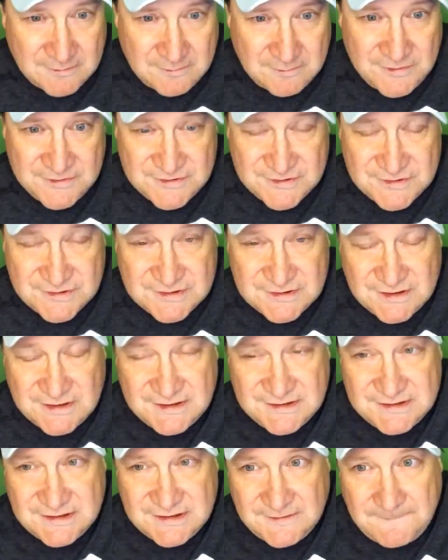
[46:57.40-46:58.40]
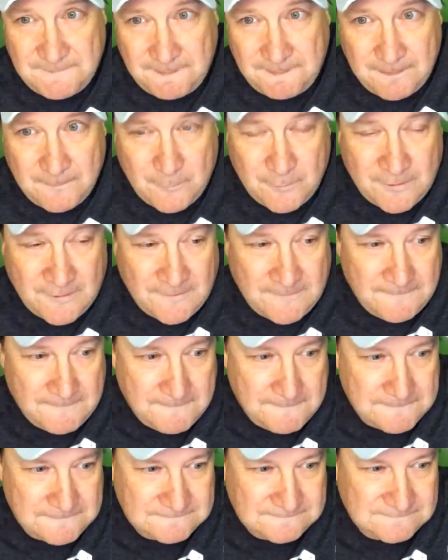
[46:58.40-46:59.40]
losers, honestly, or
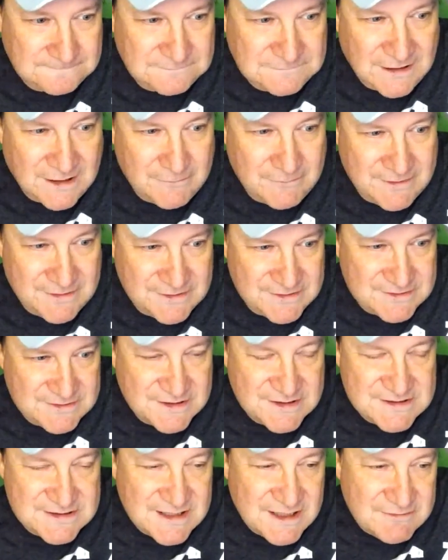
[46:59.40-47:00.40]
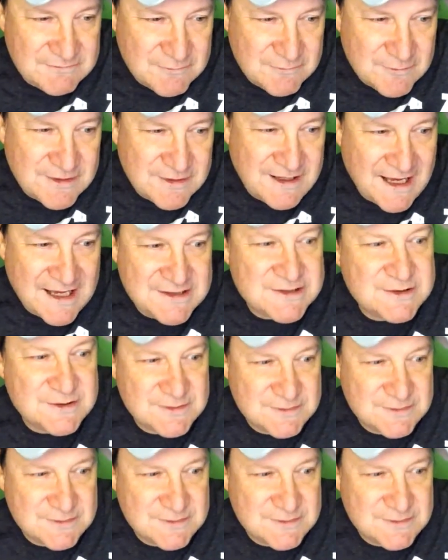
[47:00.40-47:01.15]
not winners, because they really had to do